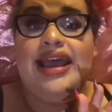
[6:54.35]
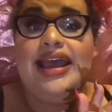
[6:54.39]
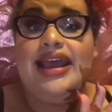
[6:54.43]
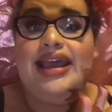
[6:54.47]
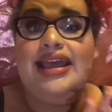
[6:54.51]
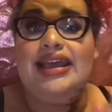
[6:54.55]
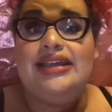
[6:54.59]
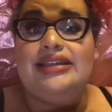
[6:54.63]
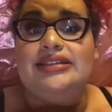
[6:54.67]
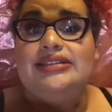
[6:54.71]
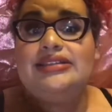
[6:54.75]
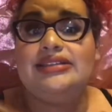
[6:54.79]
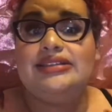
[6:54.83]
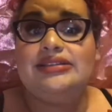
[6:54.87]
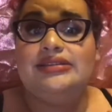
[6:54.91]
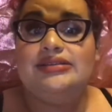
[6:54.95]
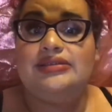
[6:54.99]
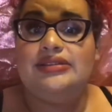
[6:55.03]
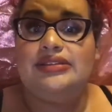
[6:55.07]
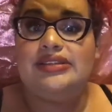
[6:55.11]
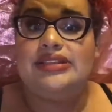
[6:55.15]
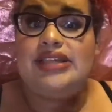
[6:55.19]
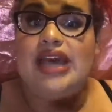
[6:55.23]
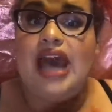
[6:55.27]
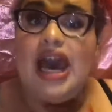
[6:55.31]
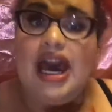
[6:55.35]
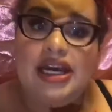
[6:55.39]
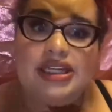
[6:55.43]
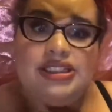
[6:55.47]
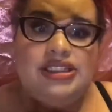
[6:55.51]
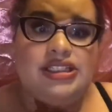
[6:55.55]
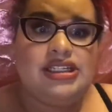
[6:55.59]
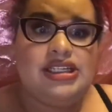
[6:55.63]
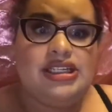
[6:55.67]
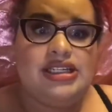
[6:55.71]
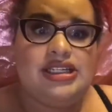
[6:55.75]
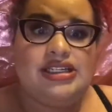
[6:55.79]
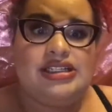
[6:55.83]
it
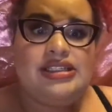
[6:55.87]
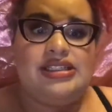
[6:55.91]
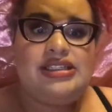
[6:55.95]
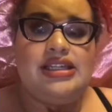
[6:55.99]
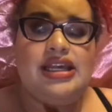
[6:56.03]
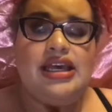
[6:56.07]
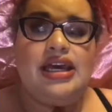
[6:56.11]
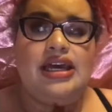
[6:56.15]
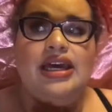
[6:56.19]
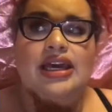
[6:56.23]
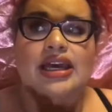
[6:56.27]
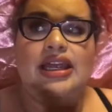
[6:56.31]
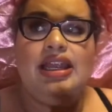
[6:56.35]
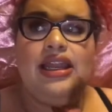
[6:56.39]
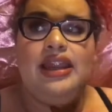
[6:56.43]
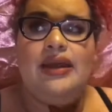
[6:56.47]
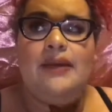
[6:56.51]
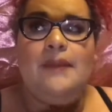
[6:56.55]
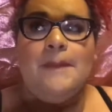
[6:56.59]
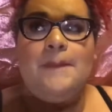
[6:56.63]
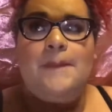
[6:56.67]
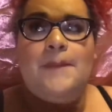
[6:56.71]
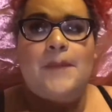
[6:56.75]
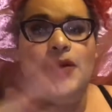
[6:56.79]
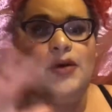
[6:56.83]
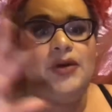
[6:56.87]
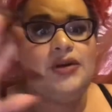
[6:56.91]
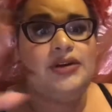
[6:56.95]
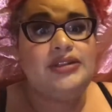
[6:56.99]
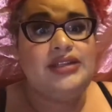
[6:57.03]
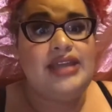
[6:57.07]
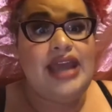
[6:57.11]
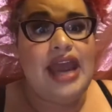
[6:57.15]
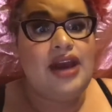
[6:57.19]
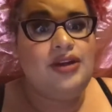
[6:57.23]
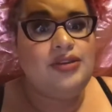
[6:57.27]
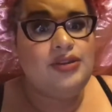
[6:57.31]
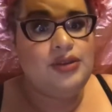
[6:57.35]
touches more
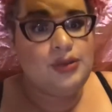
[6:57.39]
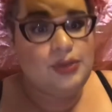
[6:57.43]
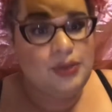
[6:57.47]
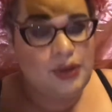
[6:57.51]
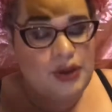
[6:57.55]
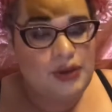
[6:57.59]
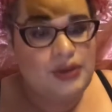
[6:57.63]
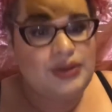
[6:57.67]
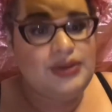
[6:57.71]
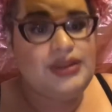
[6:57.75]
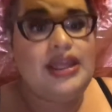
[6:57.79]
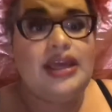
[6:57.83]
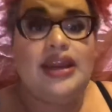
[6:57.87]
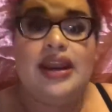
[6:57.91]
down the road.